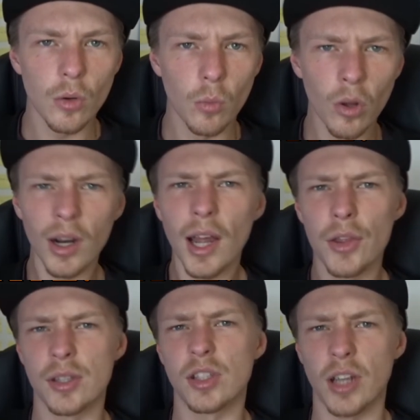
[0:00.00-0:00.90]
What
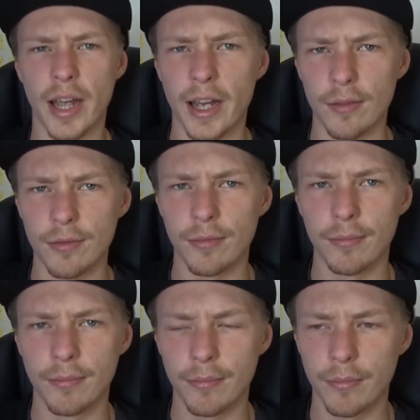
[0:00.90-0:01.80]
leathers do you have?
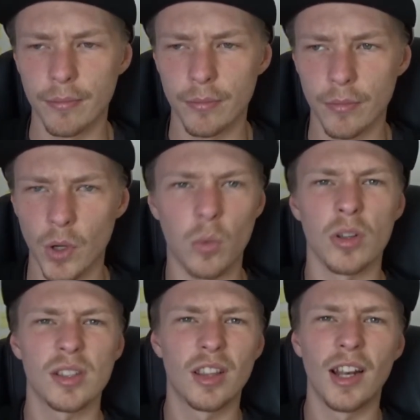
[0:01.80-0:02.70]
Or
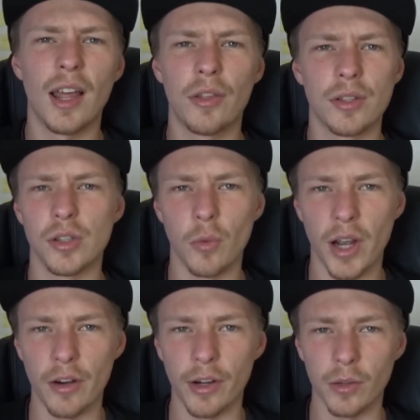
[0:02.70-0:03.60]
what's the leathers you're
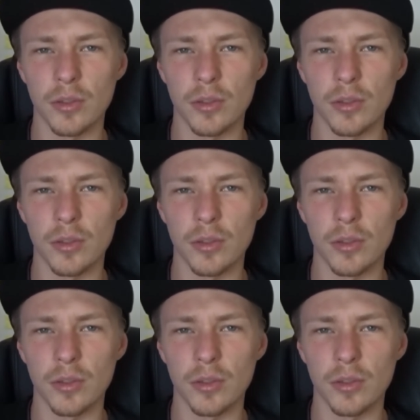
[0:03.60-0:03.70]
wearing?